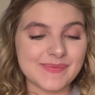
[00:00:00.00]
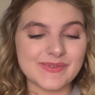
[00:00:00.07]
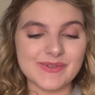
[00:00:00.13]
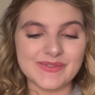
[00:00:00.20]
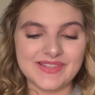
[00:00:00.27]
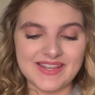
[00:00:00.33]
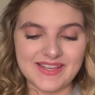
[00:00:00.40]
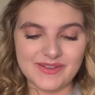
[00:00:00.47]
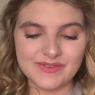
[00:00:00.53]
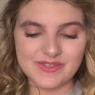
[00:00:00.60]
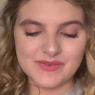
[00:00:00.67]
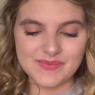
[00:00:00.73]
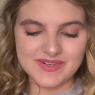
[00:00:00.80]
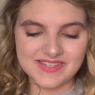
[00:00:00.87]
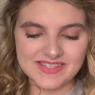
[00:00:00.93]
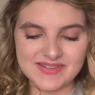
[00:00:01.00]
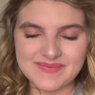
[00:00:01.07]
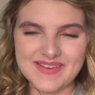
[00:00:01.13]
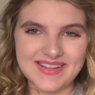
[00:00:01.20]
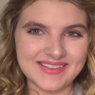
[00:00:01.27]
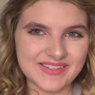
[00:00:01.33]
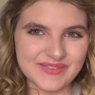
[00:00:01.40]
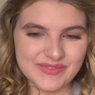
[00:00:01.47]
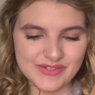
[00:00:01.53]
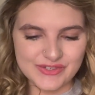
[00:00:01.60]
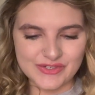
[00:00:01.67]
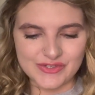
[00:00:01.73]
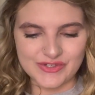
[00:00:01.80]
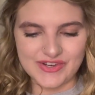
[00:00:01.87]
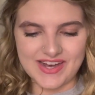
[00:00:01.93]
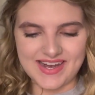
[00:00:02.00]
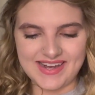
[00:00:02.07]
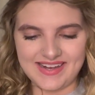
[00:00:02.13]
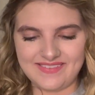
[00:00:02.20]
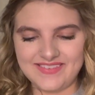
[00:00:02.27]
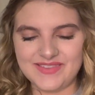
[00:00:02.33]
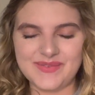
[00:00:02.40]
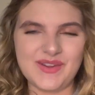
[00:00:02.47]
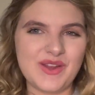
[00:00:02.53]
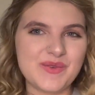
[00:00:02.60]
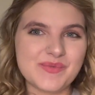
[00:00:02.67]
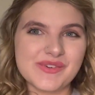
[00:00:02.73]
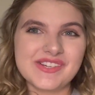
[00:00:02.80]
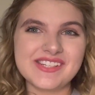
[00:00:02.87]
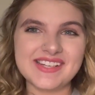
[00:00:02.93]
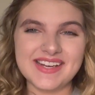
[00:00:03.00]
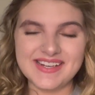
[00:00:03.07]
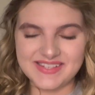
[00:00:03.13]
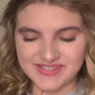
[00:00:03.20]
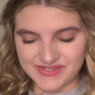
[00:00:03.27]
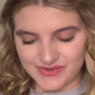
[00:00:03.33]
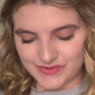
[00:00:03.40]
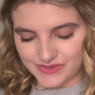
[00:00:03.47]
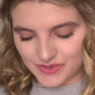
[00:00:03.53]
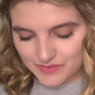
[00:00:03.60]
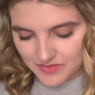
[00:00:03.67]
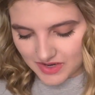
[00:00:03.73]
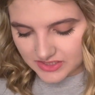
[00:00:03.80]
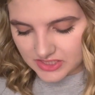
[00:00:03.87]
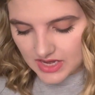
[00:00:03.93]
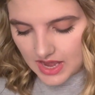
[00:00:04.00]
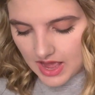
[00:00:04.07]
So thank you so much, Samantha, for trading with me. I appreciate it so, so much.